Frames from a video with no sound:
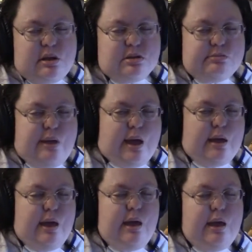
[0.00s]
does
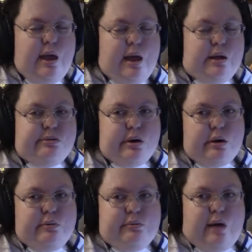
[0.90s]
Becky help
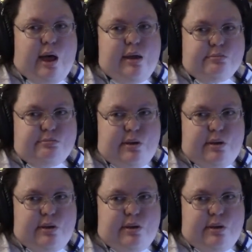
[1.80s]
her wipe?